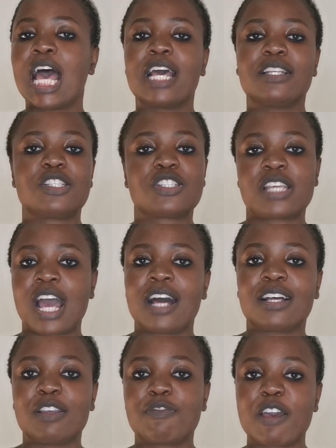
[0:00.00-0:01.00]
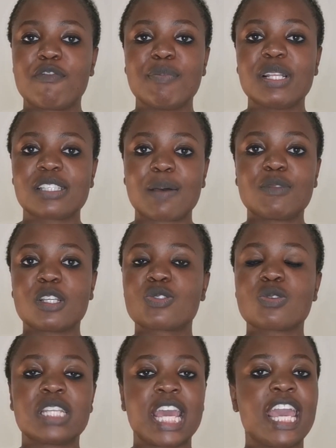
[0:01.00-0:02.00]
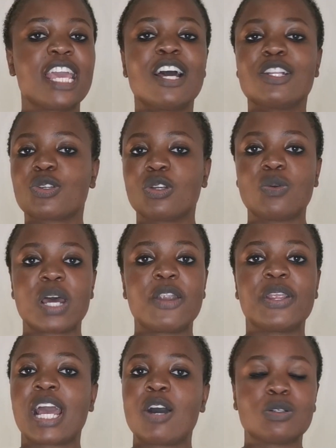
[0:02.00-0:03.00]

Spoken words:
And yeah, if I've missed something today, don't worry.